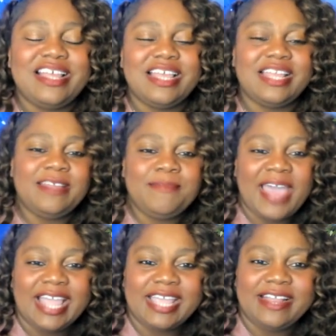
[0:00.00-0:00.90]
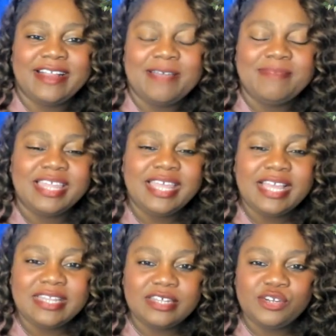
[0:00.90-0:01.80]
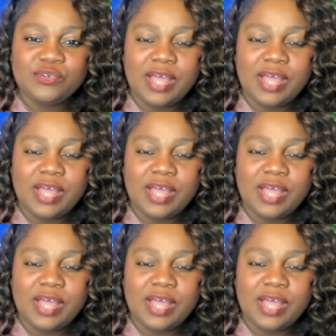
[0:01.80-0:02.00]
in the back here, I made like a little